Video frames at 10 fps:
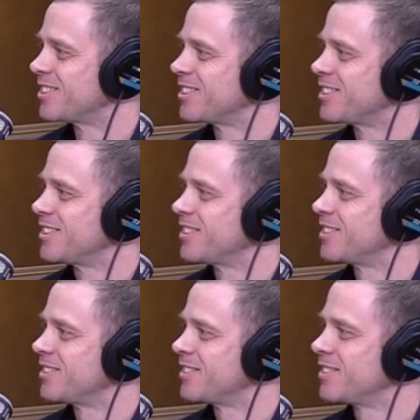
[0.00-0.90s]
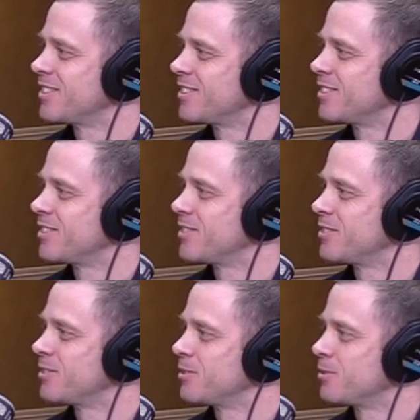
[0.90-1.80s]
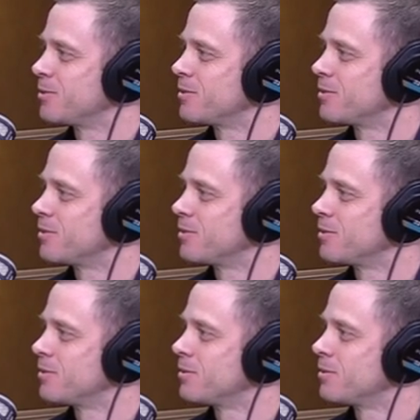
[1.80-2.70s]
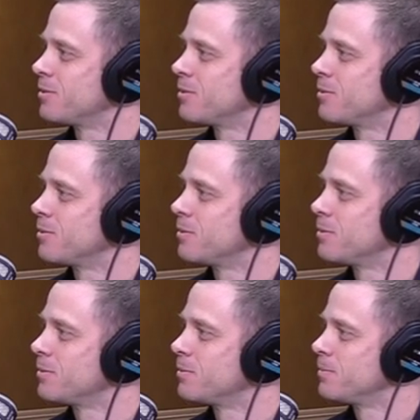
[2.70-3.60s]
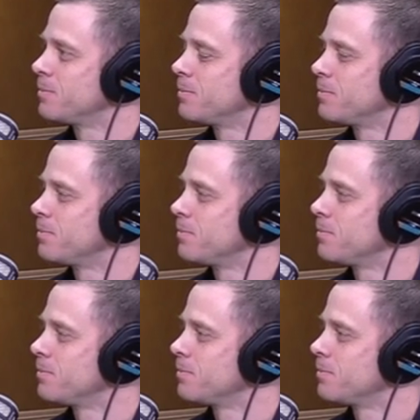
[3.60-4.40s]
(silent)